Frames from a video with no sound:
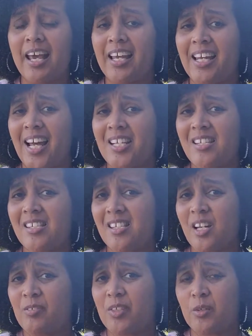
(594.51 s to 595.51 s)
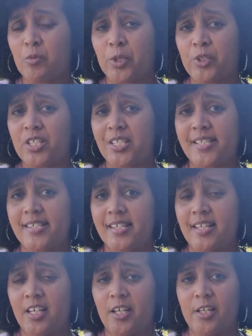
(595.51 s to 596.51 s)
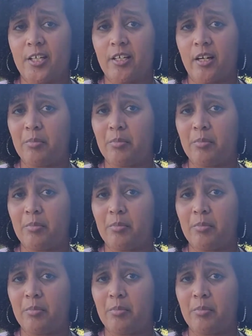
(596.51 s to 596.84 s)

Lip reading: and I just love the worksheets in here.